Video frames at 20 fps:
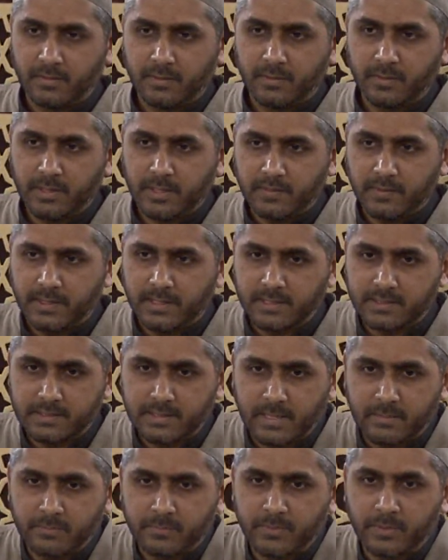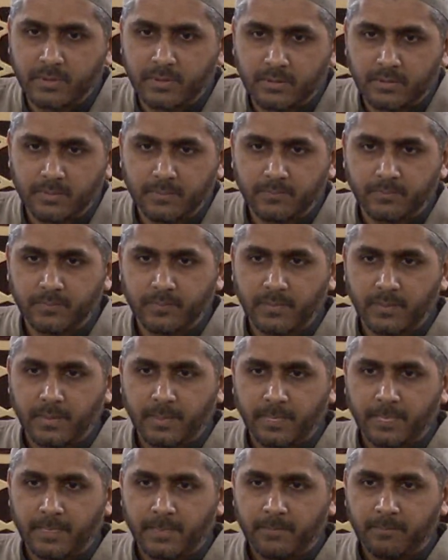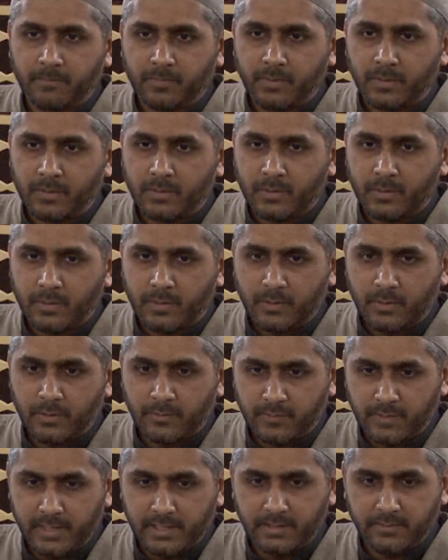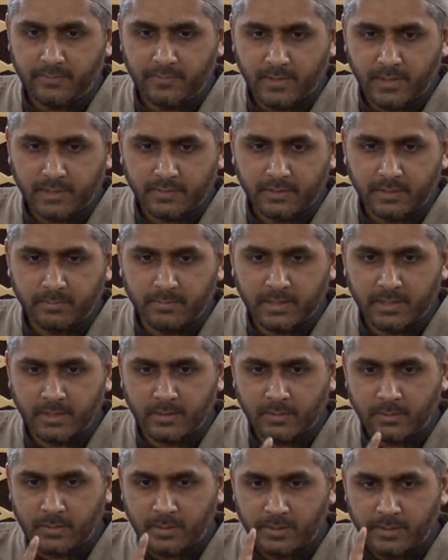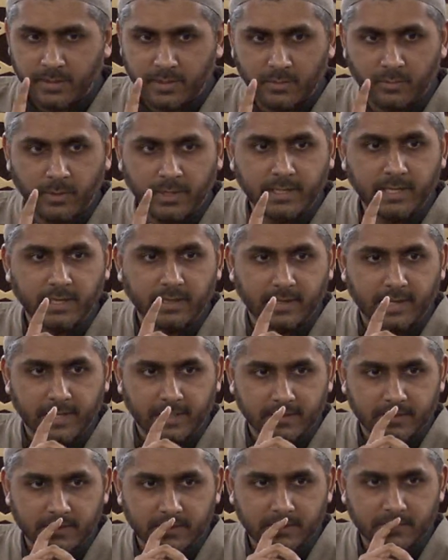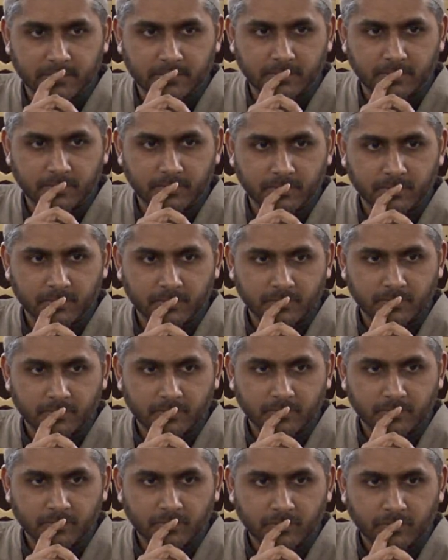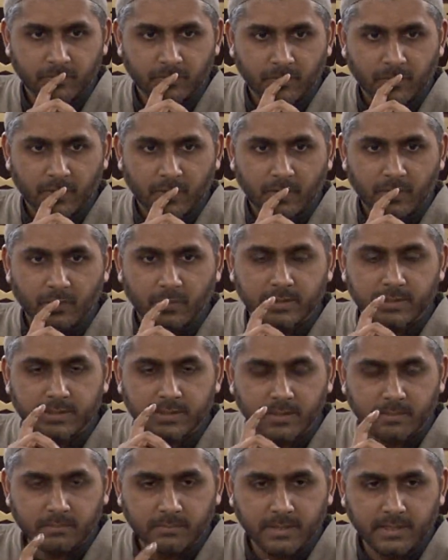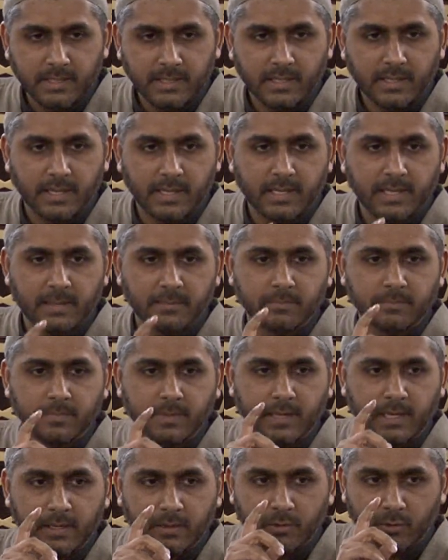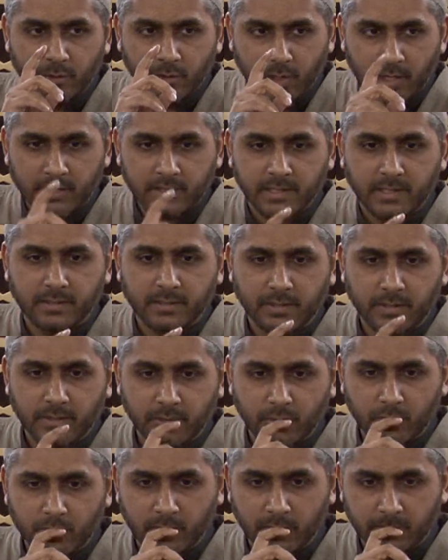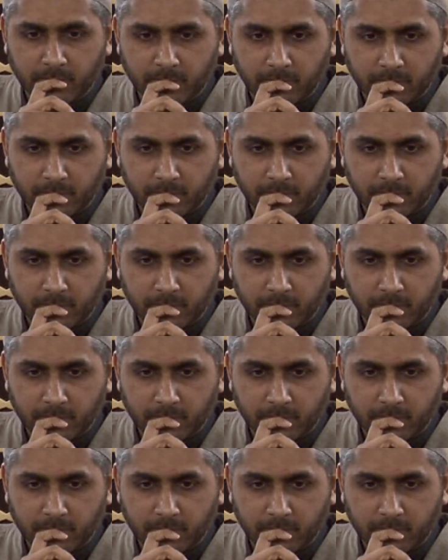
Look at the example of Lady Fatima on her wedding night. When somebody came and knocked at her door